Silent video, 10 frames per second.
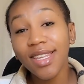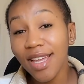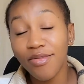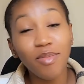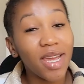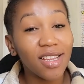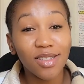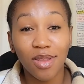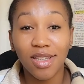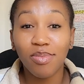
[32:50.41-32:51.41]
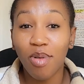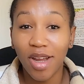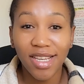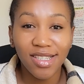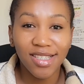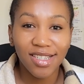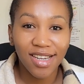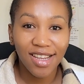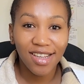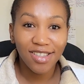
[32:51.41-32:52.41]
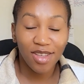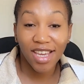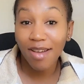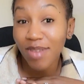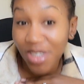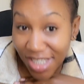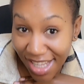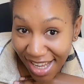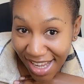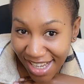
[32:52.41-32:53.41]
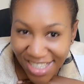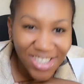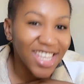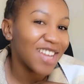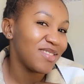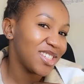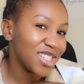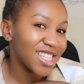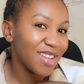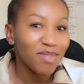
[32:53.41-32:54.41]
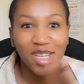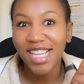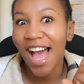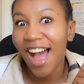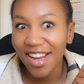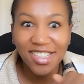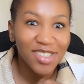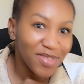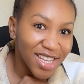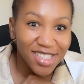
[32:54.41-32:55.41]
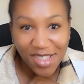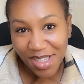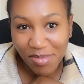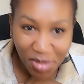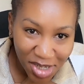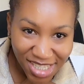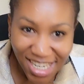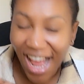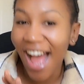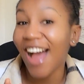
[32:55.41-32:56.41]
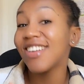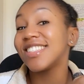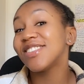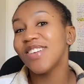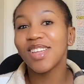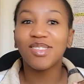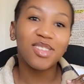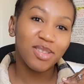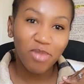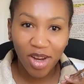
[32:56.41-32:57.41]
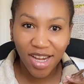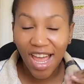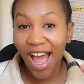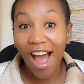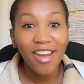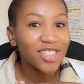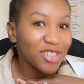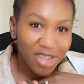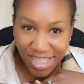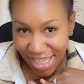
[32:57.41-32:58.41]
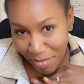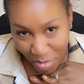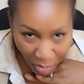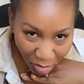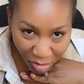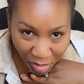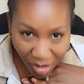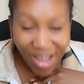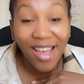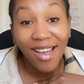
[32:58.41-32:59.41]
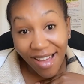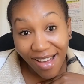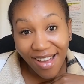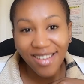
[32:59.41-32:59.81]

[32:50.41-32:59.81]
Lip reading: If you made it to this point, do you think I'm interesting? Because how did you make it to this point? How did you not jump off? Huh?